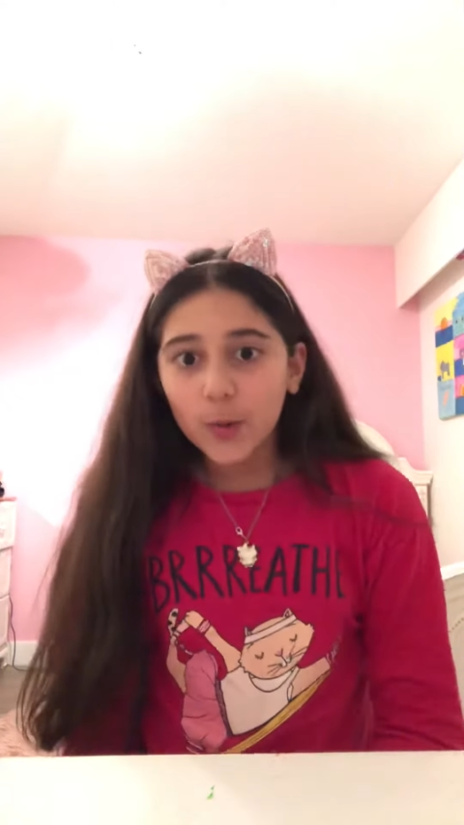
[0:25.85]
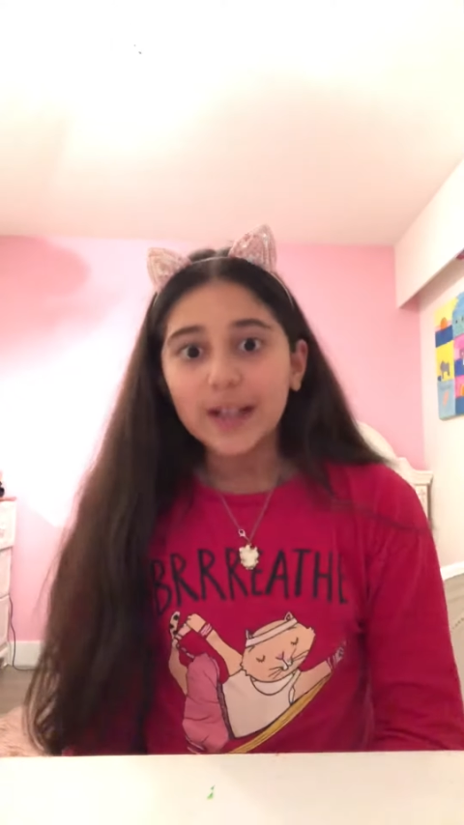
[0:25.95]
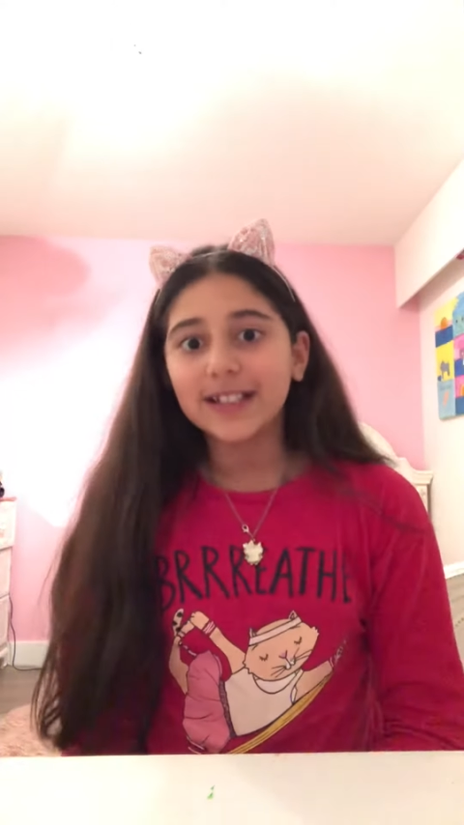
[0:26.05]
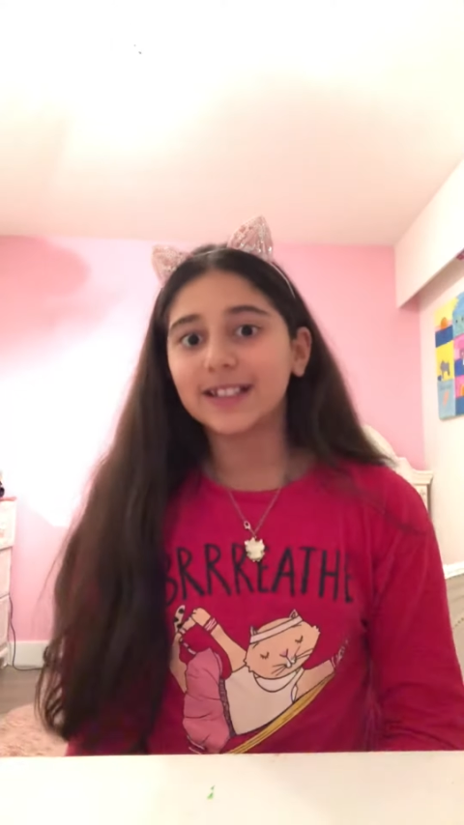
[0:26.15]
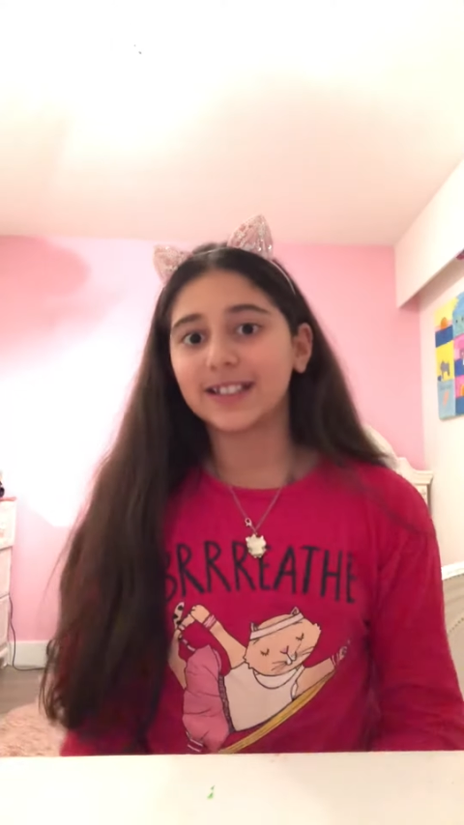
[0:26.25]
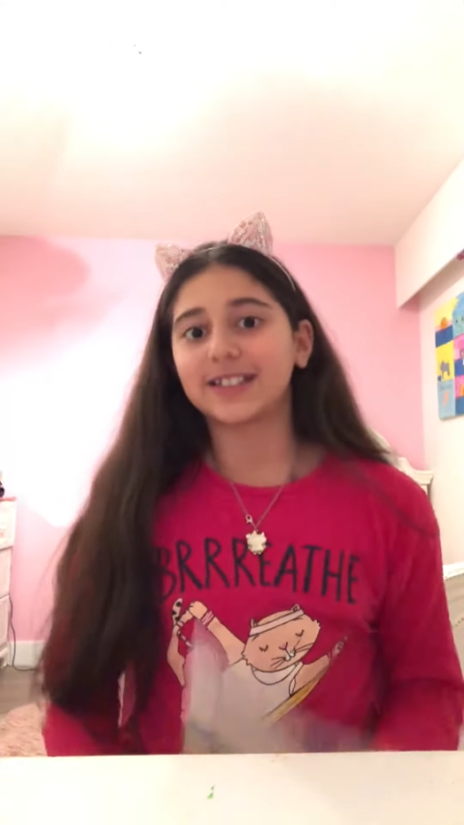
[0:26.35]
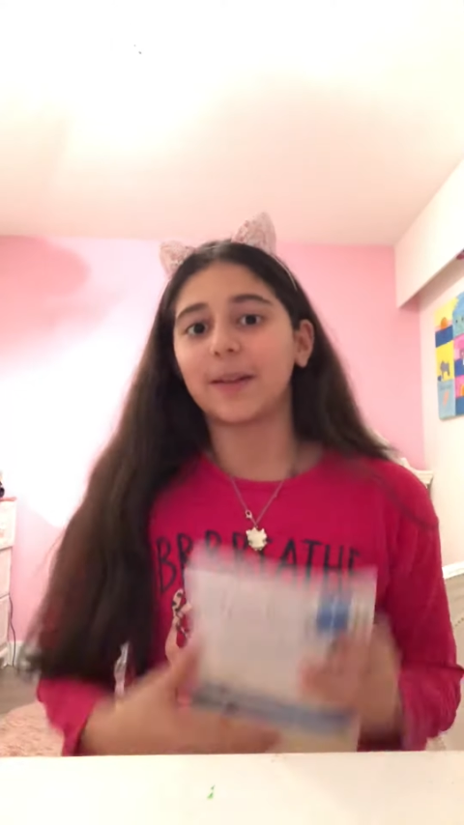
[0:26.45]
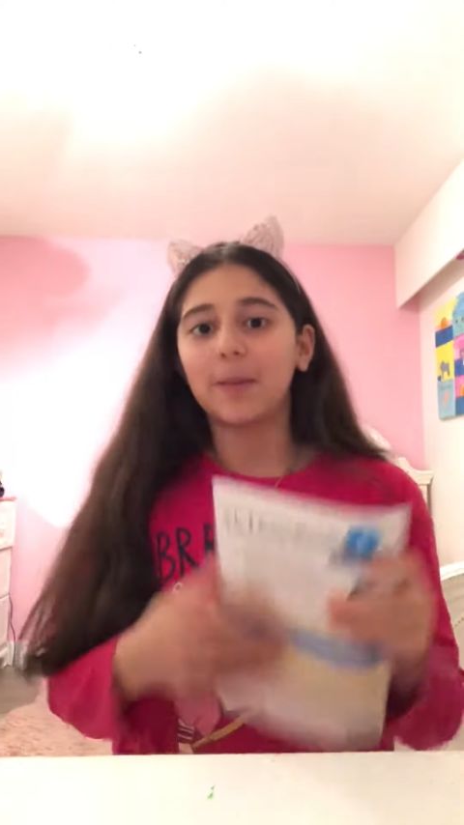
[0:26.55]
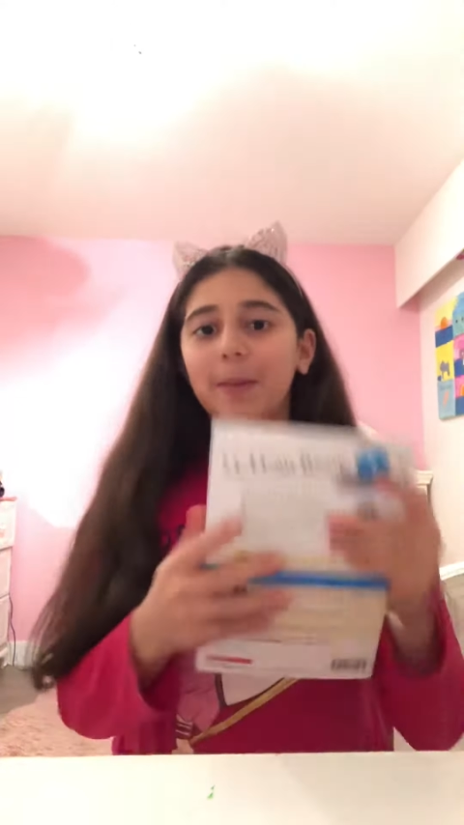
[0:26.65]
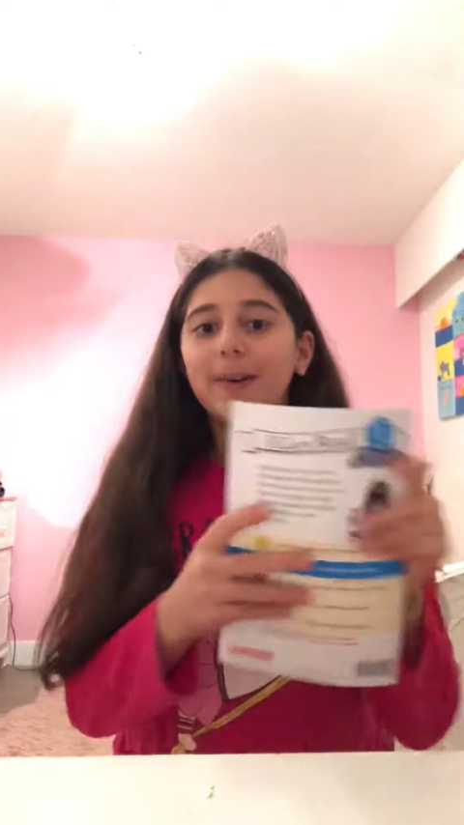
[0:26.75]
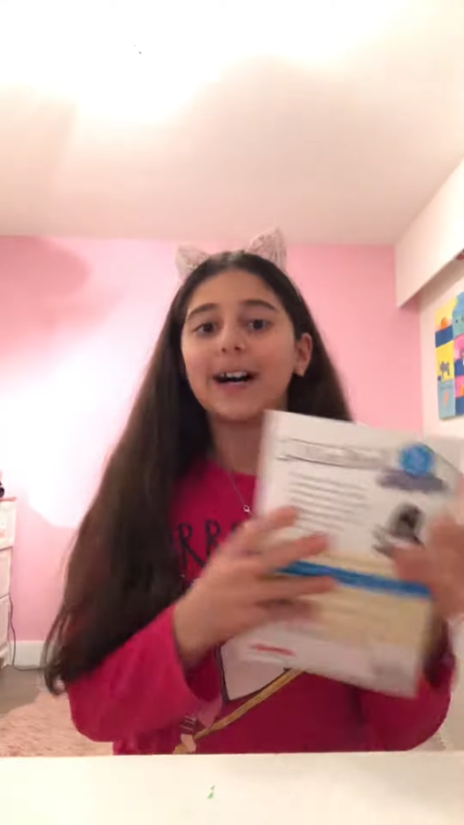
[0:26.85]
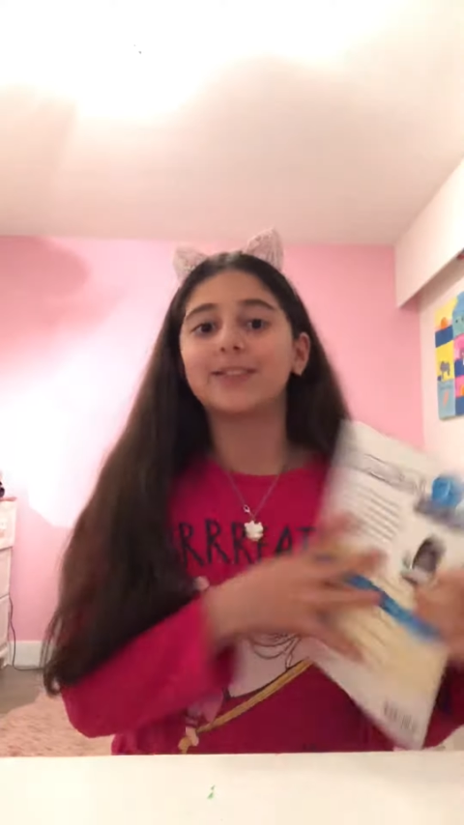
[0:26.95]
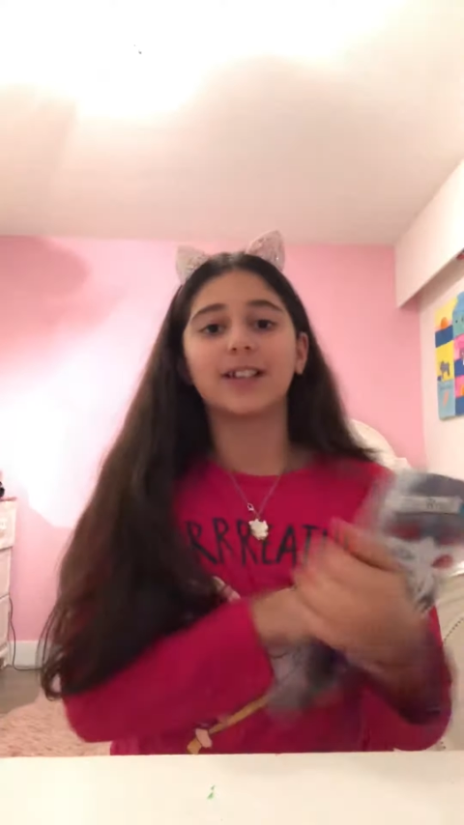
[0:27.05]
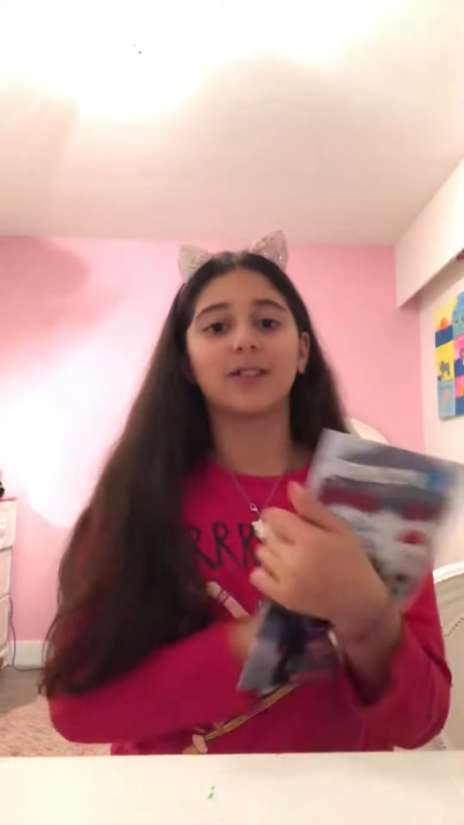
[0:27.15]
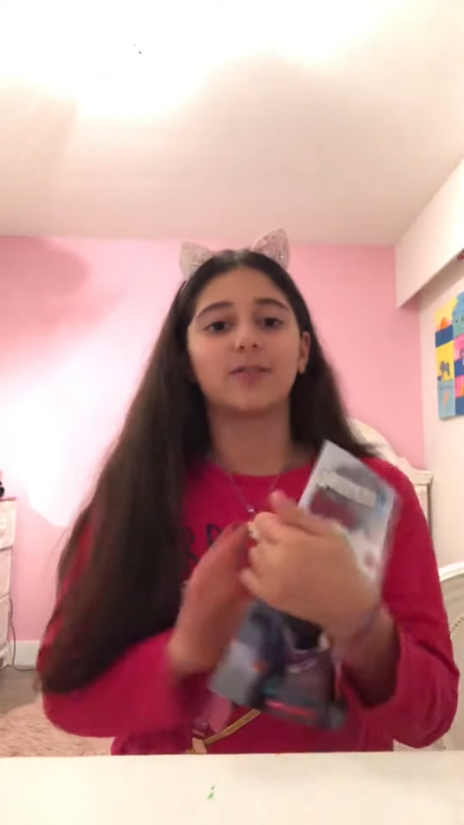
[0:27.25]
that some people
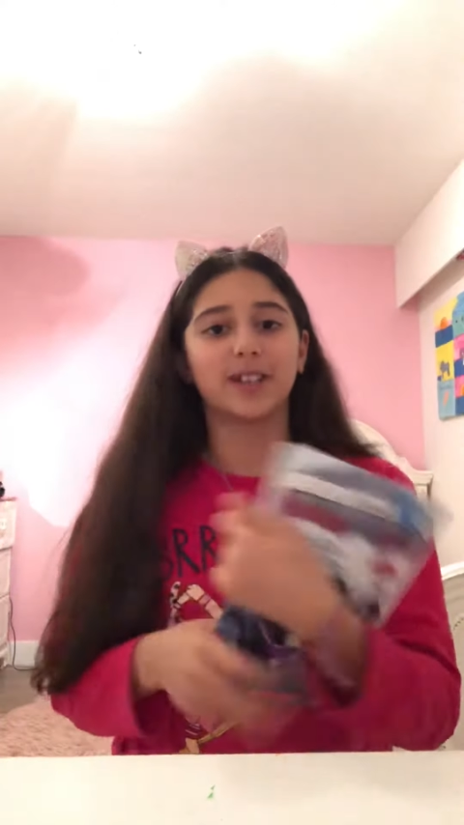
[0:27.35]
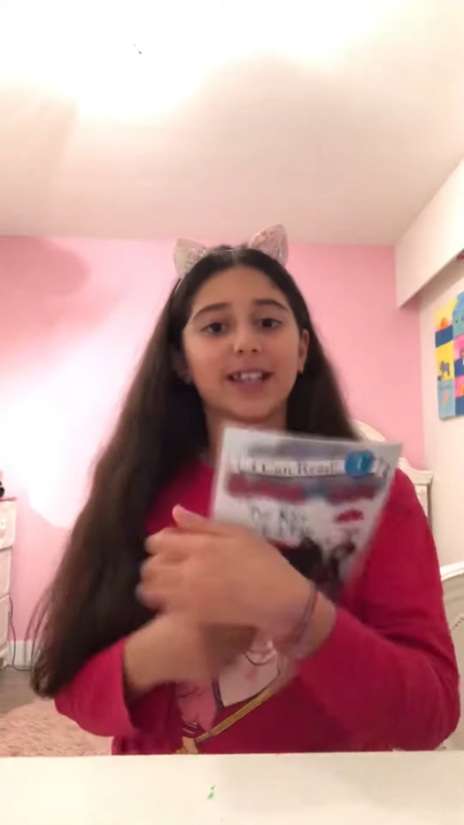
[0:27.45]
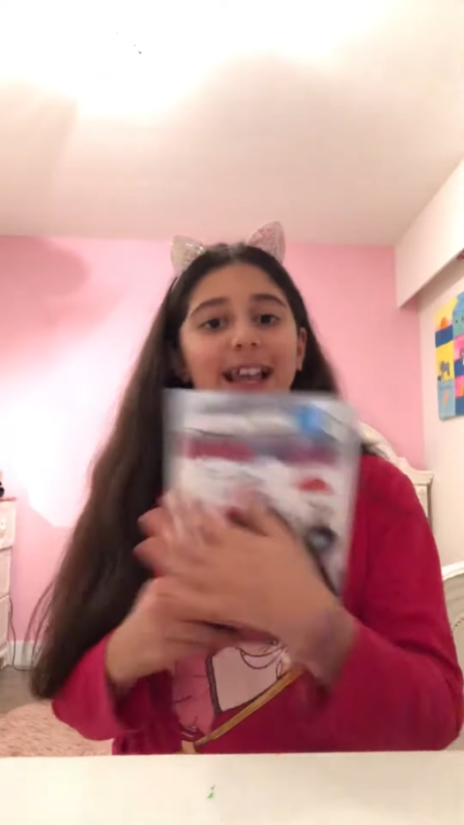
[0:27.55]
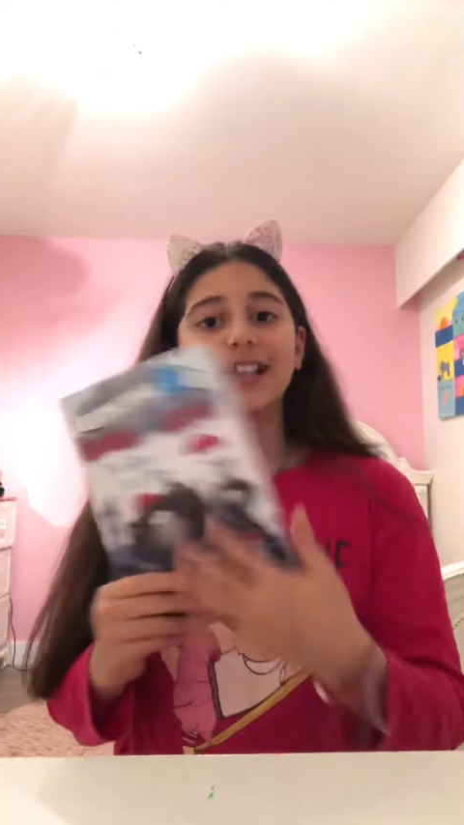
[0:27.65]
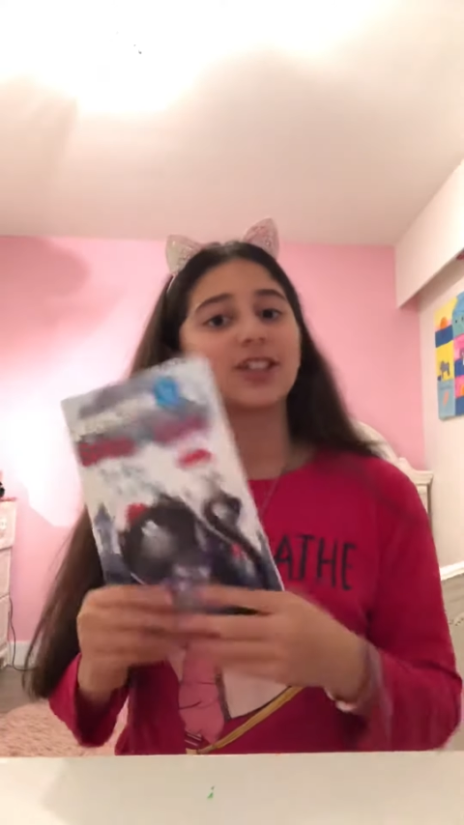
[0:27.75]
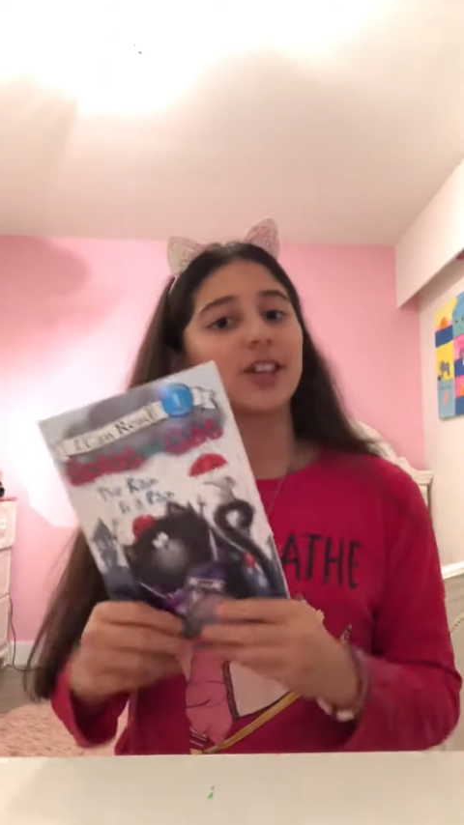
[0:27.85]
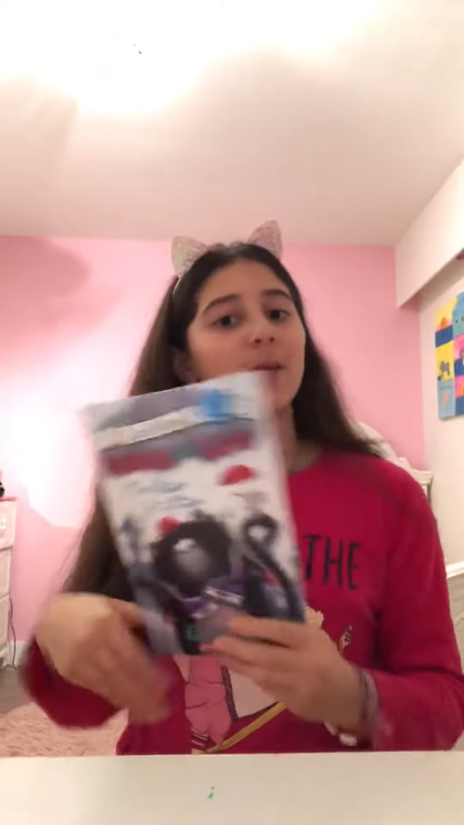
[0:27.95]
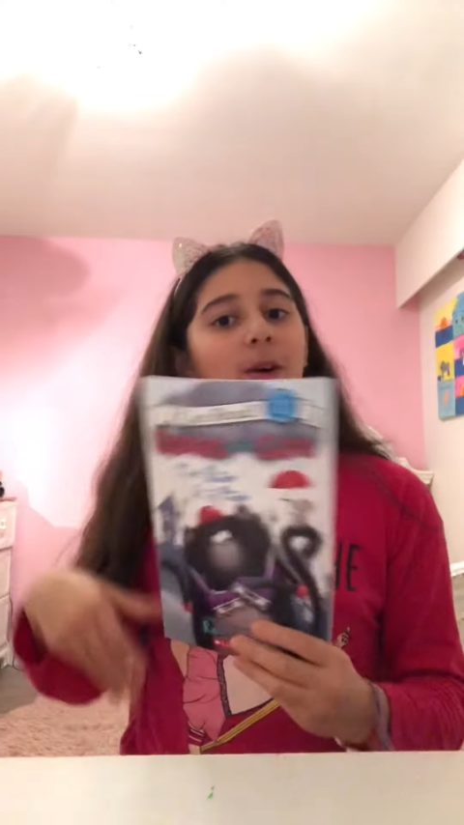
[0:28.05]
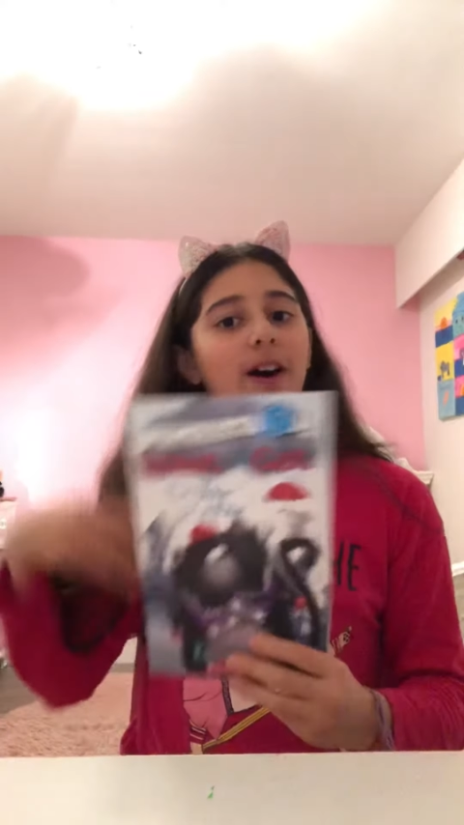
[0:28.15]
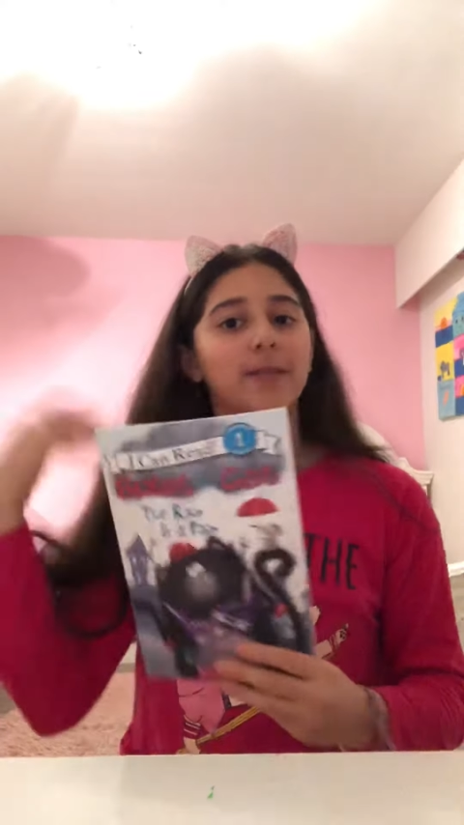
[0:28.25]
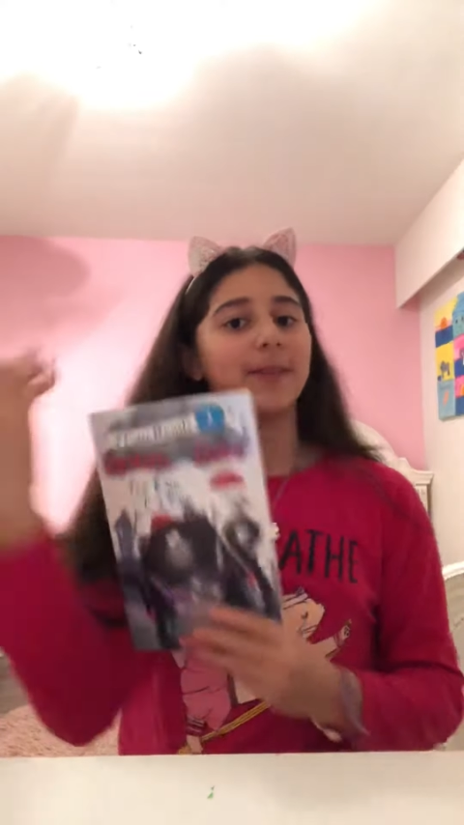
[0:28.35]
out there really actually want